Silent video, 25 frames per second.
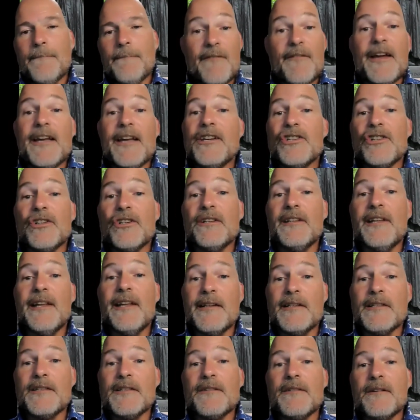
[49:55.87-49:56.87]
salvation.
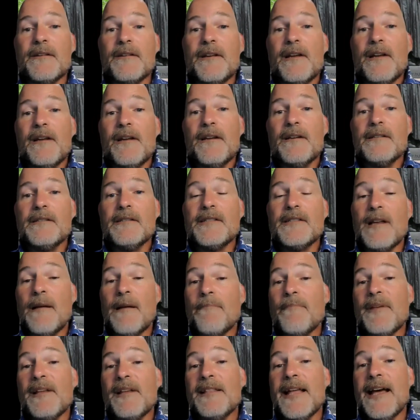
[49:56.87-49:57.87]
It is
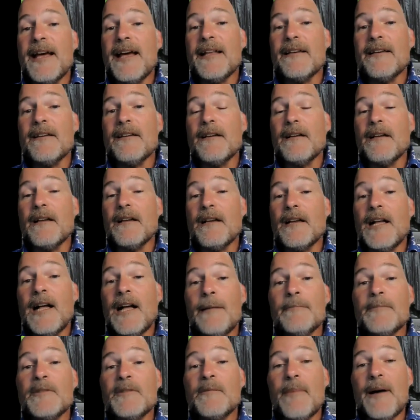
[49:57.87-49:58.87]
something that
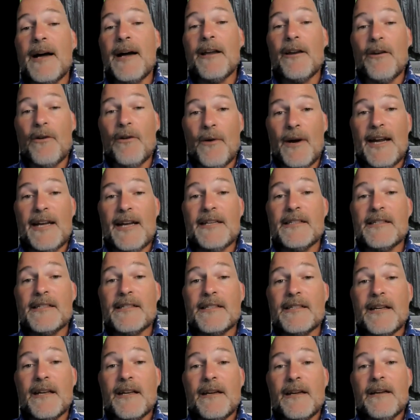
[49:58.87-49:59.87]
comes by
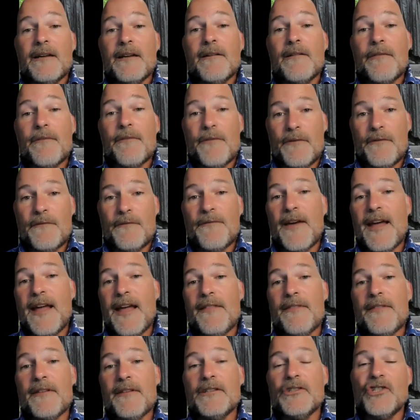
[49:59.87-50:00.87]
grace through
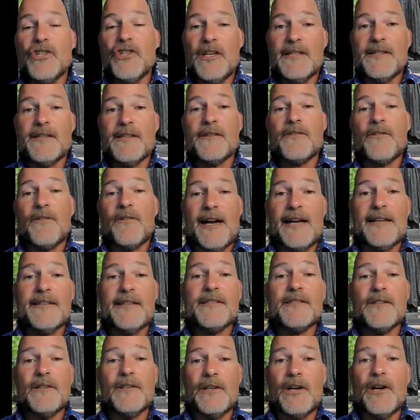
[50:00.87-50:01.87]
faith in Jesus
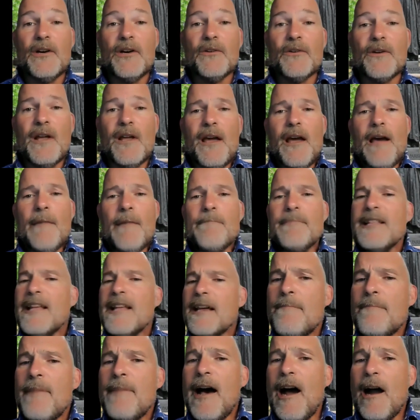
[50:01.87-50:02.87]
Christ alone.
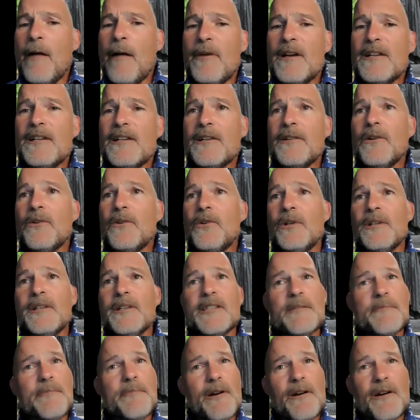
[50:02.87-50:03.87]
But that empowerment of the
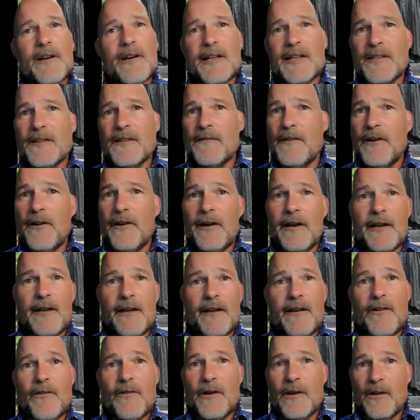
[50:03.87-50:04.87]
Holy Spirit is a
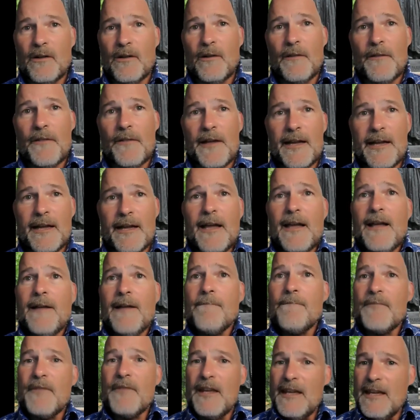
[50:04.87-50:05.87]
very critical thing.
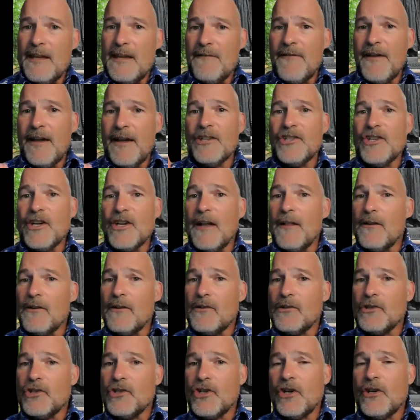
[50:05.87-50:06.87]
The
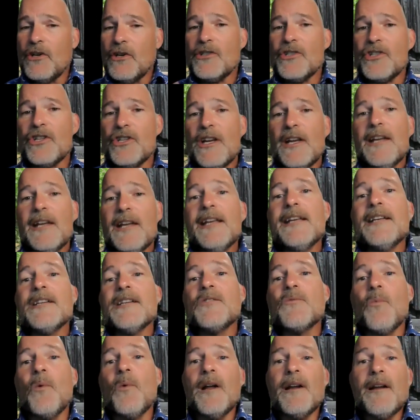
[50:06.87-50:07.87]
evangelical church
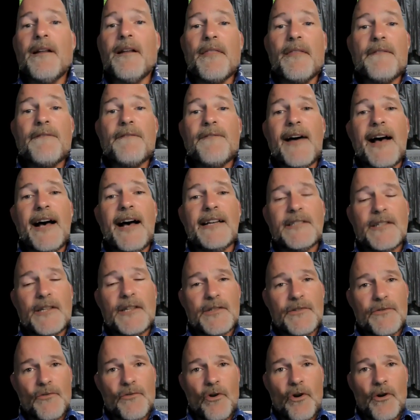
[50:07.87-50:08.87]
is one of the
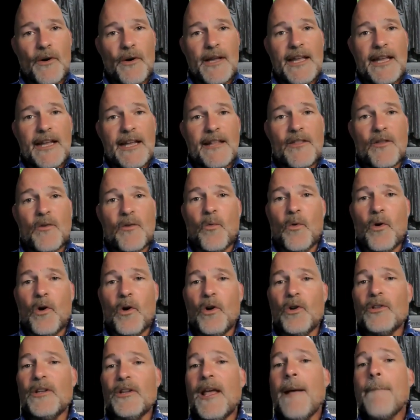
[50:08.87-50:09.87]
fastest growing in the
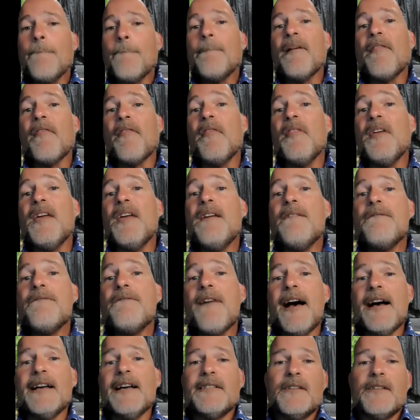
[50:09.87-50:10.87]
world, but the
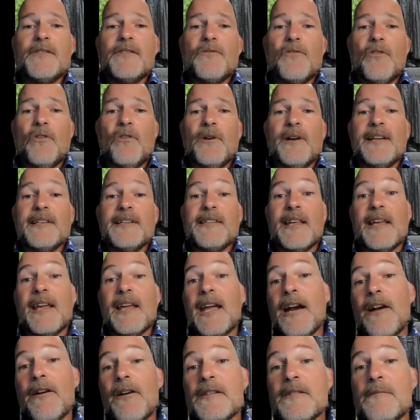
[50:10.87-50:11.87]
fastest growing is
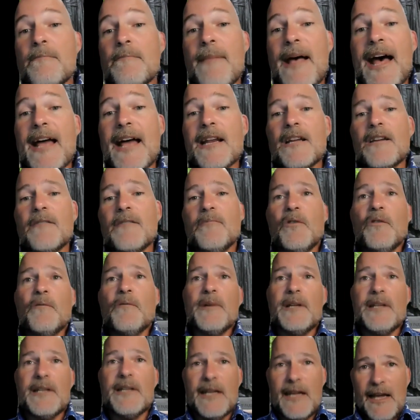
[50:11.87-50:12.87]
the charismatic
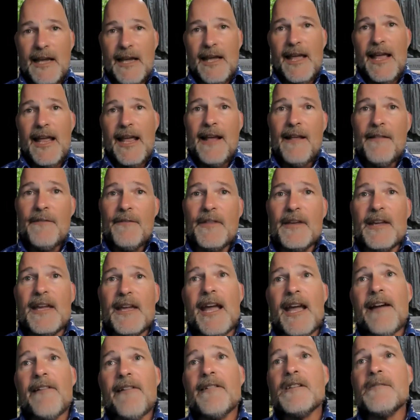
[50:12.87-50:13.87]
movement. And
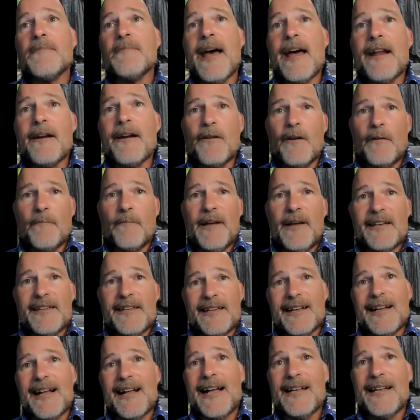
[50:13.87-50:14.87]
the charismatic or
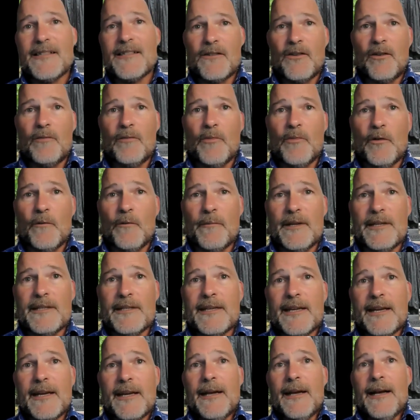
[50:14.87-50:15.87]
Pentecostal
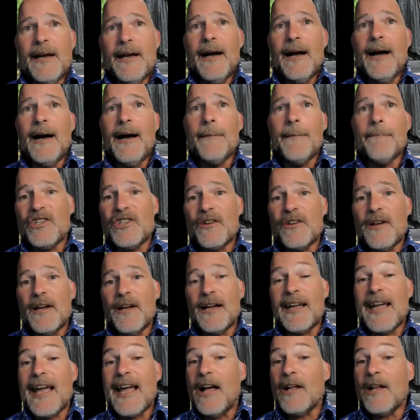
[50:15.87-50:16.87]
movement,
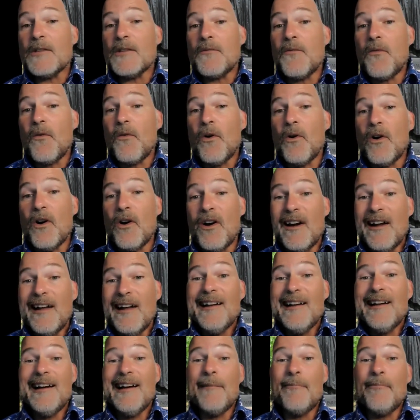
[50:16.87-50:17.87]
which accounts for
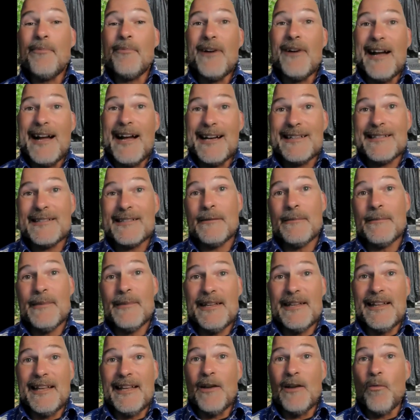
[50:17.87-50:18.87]

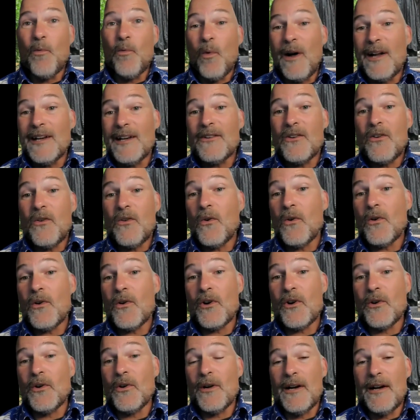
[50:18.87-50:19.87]
approximately one
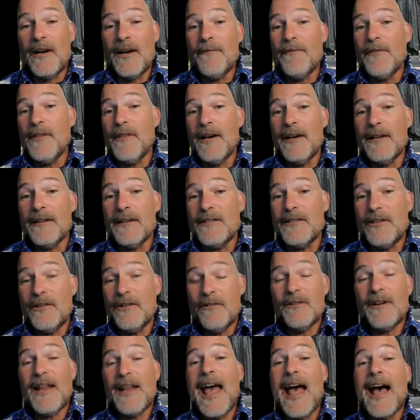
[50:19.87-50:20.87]
quarter of the
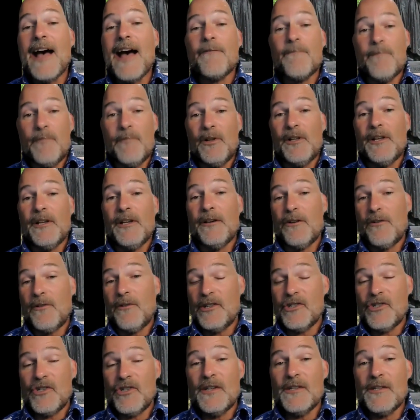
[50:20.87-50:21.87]
two and a half billion
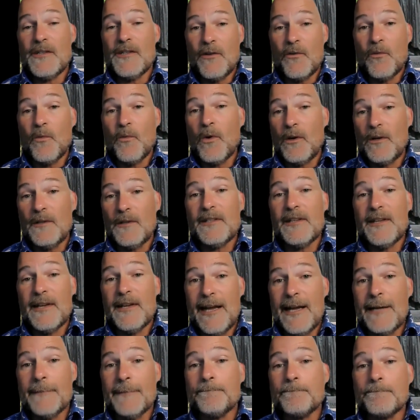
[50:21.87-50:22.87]
Christians in the world
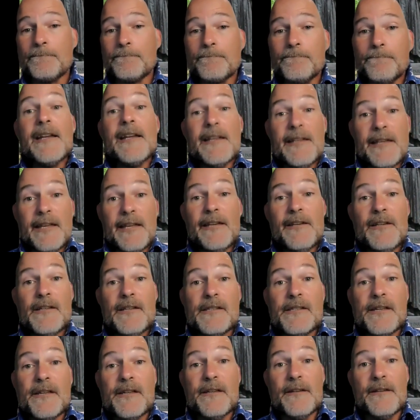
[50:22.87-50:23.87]
today and
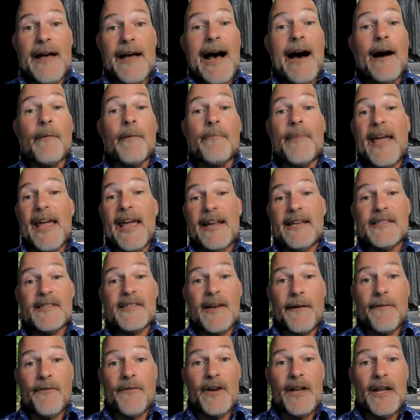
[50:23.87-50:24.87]
continues to
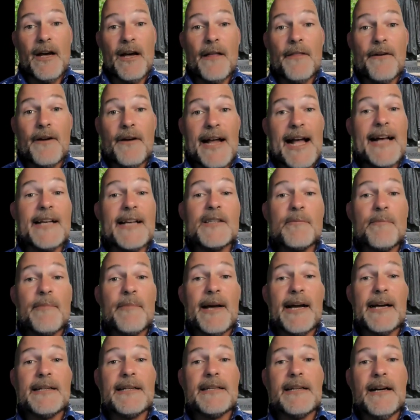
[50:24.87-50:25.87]
outpace every other
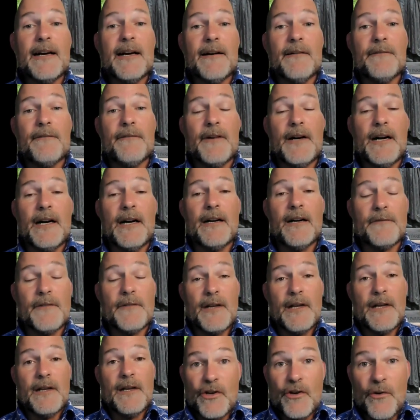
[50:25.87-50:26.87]
aspect of,
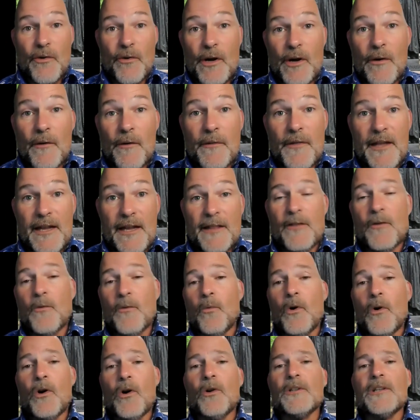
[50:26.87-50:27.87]
of Christian growth in
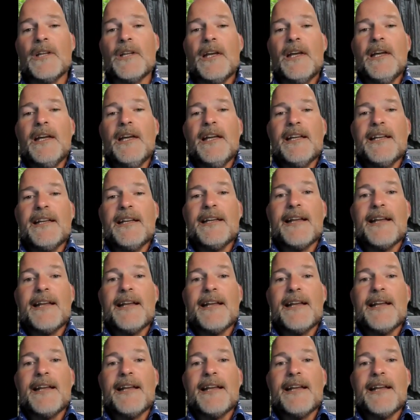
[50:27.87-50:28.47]
the world